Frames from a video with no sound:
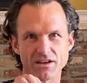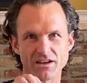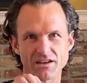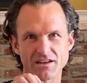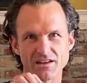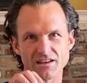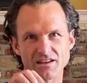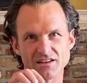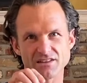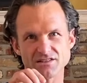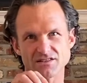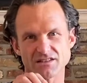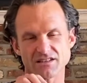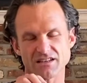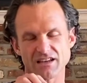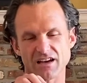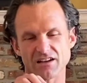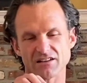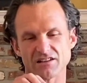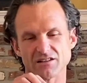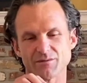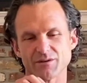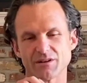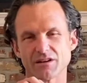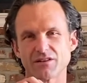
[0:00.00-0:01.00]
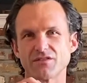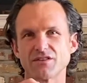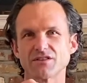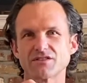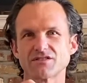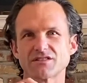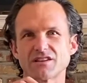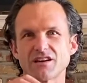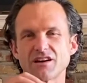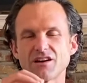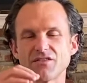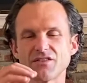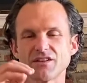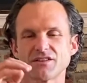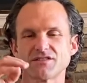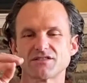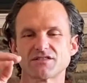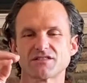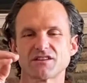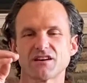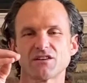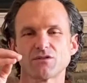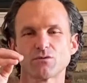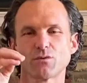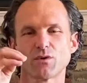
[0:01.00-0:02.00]
is the element of the sound that's
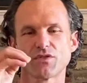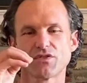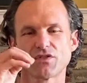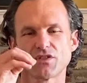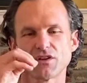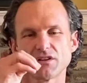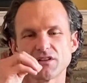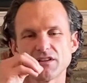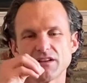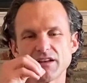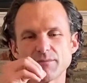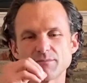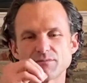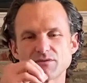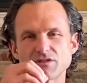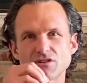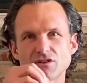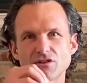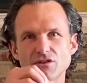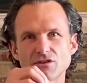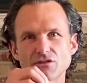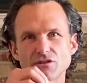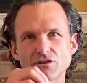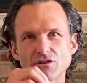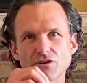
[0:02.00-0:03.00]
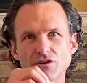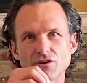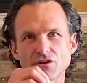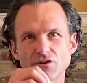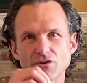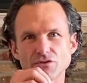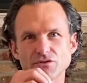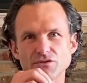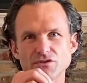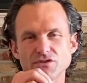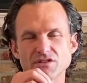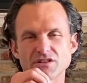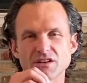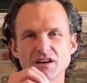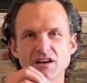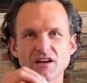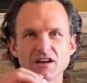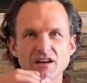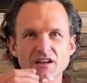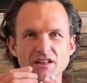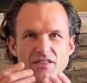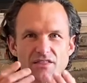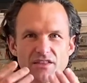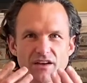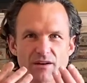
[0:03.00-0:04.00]
done with the lips closed
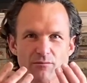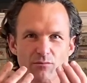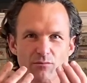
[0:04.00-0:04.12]
that